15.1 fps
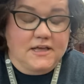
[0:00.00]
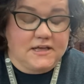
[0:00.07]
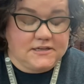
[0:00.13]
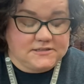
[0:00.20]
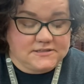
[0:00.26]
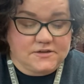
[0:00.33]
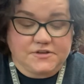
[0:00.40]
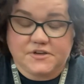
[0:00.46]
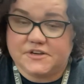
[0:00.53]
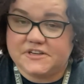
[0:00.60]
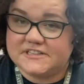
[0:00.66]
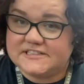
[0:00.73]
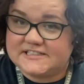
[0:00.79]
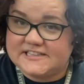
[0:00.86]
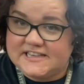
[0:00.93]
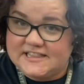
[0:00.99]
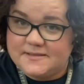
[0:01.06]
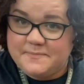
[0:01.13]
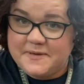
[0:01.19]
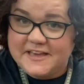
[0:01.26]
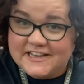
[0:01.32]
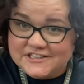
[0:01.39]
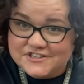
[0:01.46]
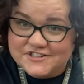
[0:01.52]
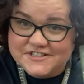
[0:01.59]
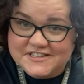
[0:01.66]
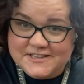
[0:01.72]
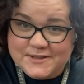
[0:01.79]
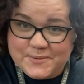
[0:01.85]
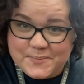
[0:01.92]
so you could see the
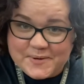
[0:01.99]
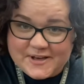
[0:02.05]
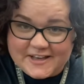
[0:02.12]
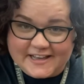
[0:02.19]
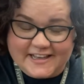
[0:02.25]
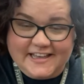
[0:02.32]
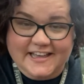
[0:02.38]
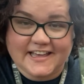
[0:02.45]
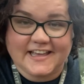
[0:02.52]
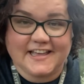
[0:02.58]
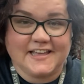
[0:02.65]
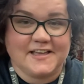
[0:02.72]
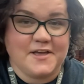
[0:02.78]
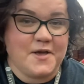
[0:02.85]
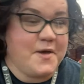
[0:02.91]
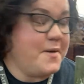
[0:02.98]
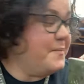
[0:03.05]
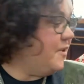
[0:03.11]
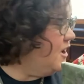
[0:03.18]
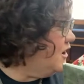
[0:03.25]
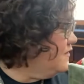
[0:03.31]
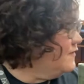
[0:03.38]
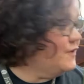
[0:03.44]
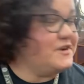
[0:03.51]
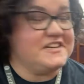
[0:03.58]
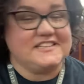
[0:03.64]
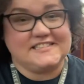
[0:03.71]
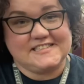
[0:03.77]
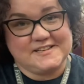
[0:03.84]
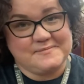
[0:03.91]
pictures in the book. But our fort
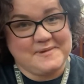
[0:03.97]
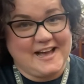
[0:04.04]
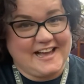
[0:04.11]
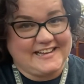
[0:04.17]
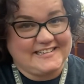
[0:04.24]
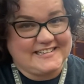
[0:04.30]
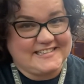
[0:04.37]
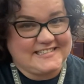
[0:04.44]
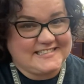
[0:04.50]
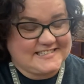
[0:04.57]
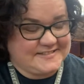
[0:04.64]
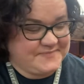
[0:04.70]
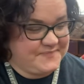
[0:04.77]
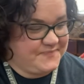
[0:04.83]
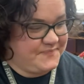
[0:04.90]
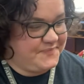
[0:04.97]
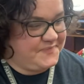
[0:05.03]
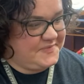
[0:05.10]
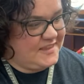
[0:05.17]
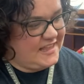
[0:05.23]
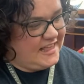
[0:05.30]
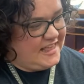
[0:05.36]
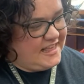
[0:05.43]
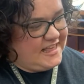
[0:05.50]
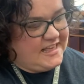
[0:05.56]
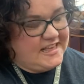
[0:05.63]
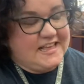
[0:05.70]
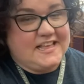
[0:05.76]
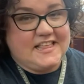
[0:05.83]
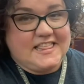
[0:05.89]
is still behind us.
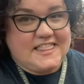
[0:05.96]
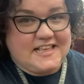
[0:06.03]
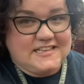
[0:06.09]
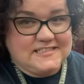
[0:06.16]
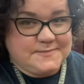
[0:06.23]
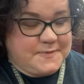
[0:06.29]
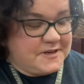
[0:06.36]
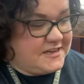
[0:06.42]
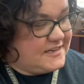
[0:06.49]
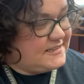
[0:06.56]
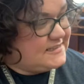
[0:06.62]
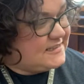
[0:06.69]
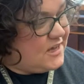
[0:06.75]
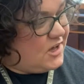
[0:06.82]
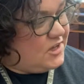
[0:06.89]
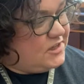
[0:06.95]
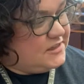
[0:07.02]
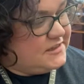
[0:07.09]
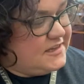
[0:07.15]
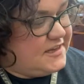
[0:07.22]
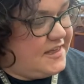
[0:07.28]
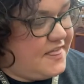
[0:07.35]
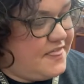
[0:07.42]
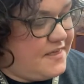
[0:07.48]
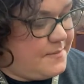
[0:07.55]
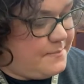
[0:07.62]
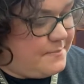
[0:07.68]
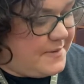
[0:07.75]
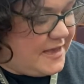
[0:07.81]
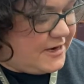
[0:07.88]
This book is called The
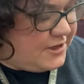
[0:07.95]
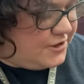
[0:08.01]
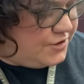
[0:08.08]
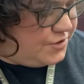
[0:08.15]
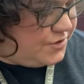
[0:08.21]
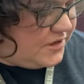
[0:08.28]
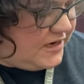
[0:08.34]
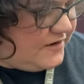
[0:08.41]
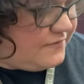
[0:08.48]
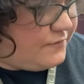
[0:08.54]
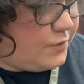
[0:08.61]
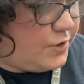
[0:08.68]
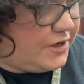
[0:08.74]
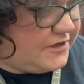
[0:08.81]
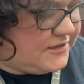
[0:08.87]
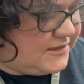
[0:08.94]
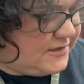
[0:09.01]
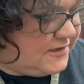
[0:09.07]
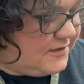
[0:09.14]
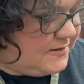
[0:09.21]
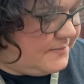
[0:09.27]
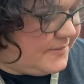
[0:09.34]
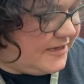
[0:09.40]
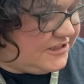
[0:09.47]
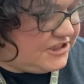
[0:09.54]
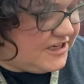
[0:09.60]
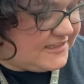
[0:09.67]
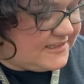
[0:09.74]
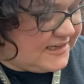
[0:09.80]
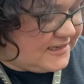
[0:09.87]
Better Tree Fort by
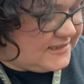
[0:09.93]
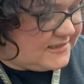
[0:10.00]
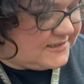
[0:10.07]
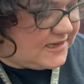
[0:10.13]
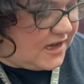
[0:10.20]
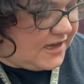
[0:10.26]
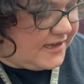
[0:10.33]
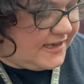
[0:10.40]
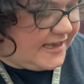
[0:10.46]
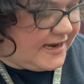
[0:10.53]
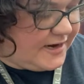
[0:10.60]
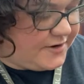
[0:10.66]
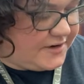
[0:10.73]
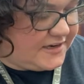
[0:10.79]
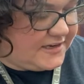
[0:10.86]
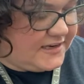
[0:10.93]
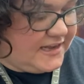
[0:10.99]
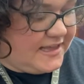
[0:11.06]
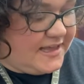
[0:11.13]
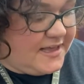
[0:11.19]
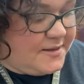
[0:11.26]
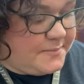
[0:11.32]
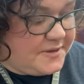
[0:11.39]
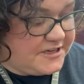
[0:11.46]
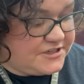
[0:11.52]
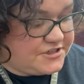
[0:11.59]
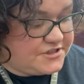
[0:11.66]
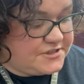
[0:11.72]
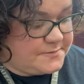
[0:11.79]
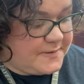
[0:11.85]
Jessica Scott Karen,
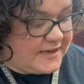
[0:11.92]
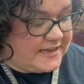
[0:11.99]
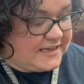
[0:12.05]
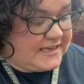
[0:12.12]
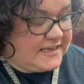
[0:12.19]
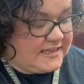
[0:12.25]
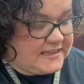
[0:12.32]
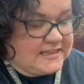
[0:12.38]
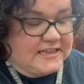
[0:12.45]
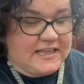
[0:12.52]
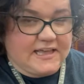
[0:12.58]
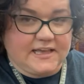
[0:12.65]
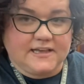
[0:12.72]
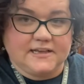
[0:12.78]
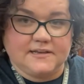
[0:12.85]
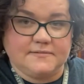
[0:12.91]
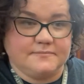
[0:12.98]
pictures by King Ling.